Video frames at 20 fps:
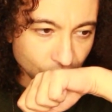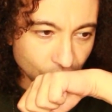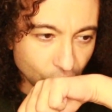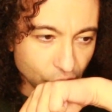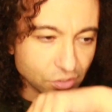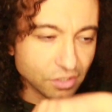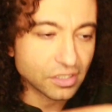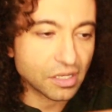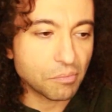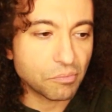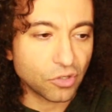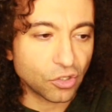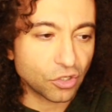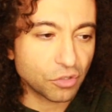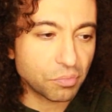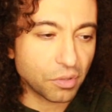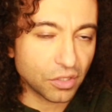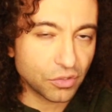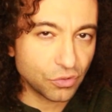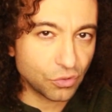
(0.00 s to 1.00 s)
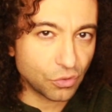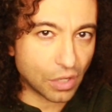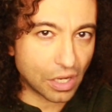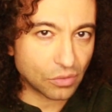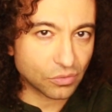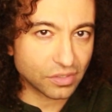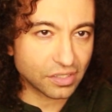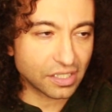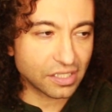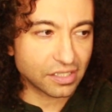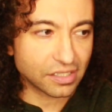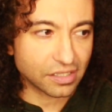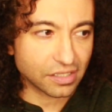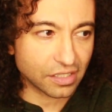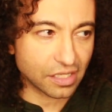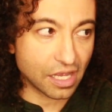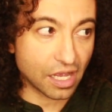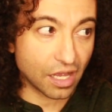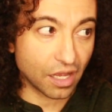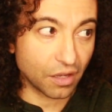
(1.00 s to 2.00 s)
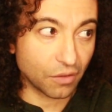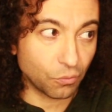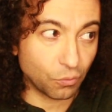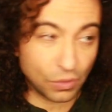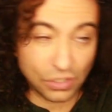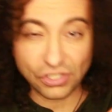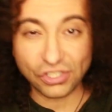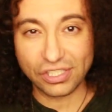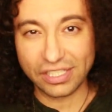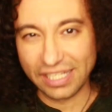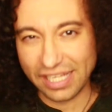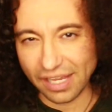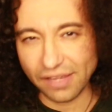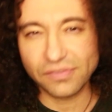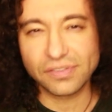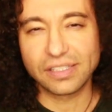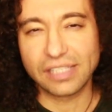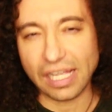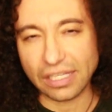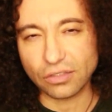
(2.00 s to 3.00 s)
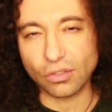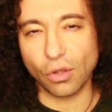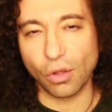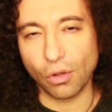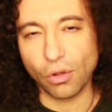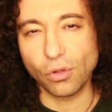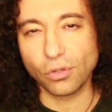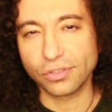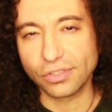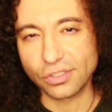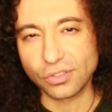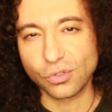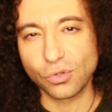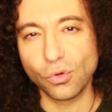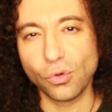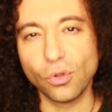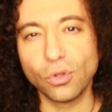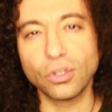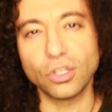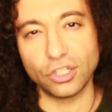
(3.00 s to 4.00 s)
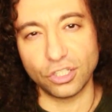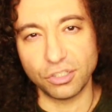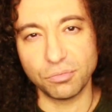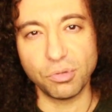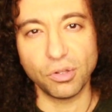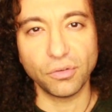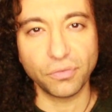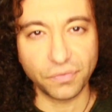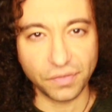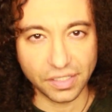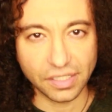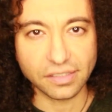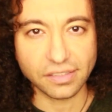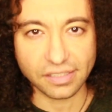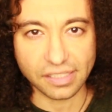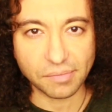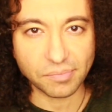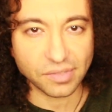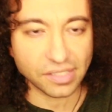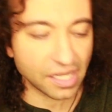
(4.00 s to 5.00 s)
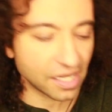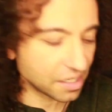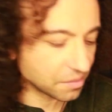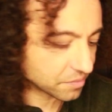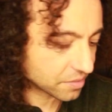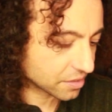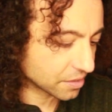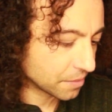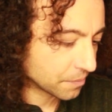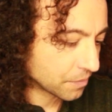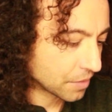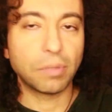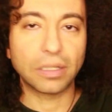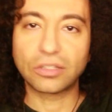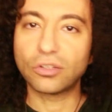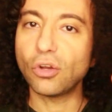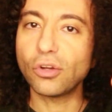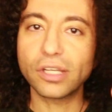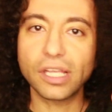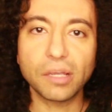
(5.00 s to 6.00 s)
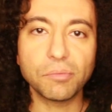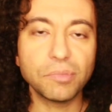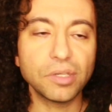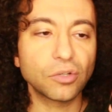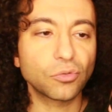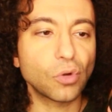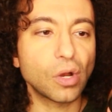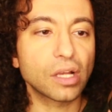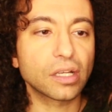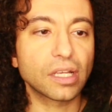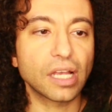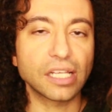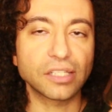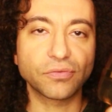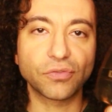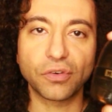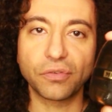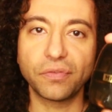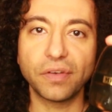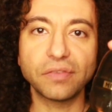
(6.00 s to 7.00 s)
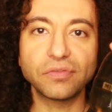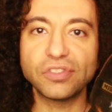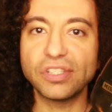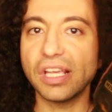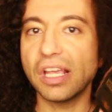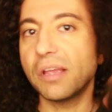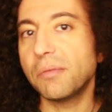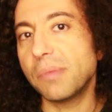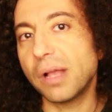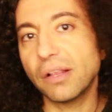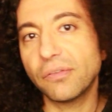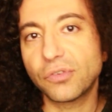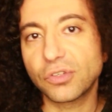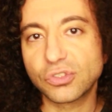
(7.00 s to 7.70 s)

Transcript: or some herbal nuances, uh, which gives that old school herbal feel sometimes. But don't get me wrong guys, for 50 ml